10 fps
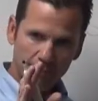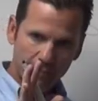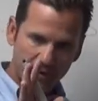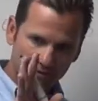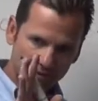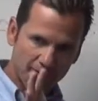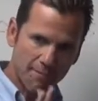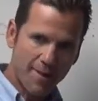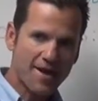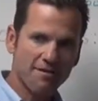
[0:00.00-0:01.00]
basically the
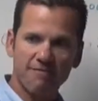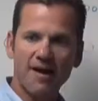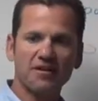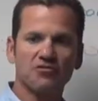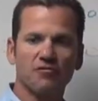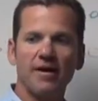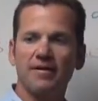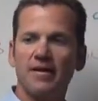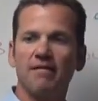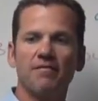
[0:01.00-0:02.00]
manufacturer
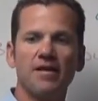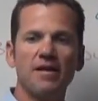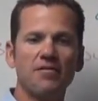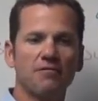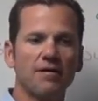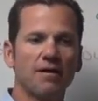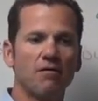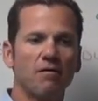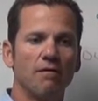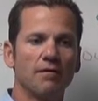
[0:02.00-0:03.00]
ID of the Ethernet
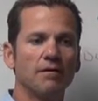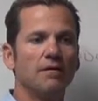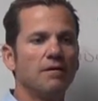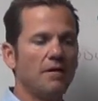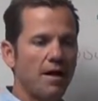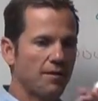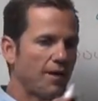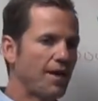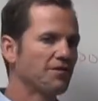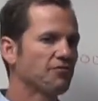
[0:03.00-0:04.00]
card. And the
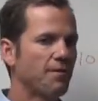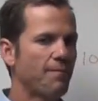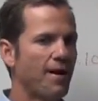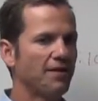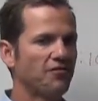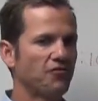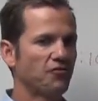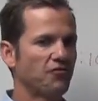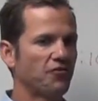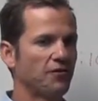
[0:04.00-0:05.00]
last 3 bytes is your
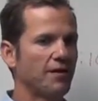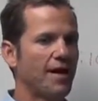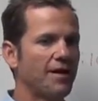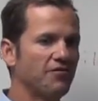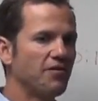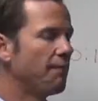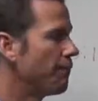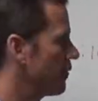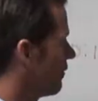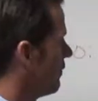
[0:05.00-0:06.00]
serialized number.